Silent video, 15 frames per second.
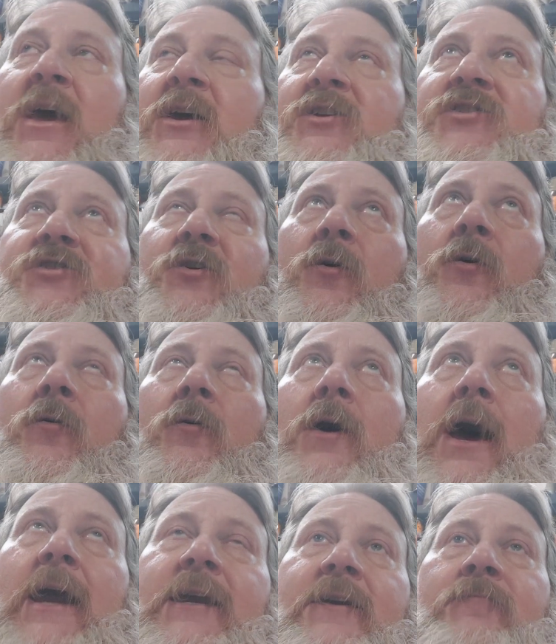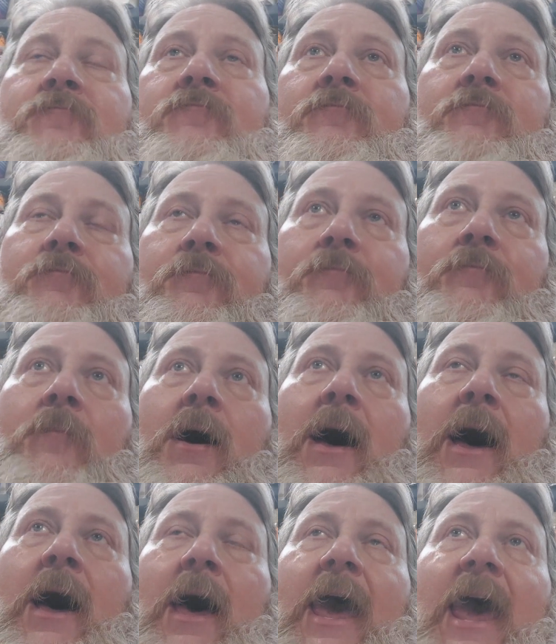so I
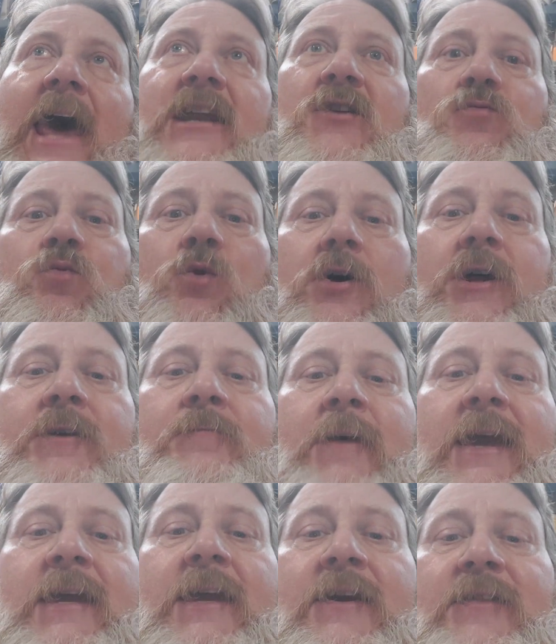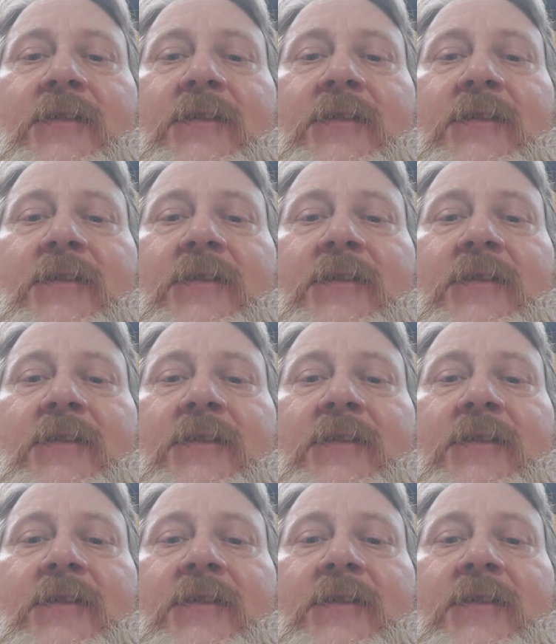added wood, making